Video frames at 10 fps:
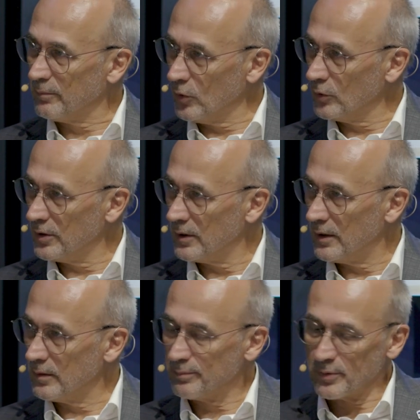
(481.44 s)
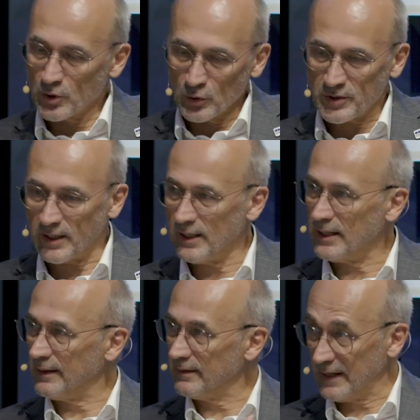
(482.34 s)
mode and producing
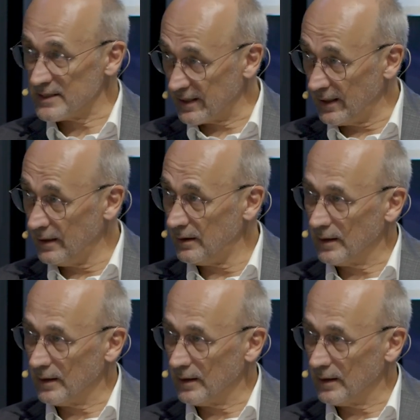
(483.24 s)
and testing.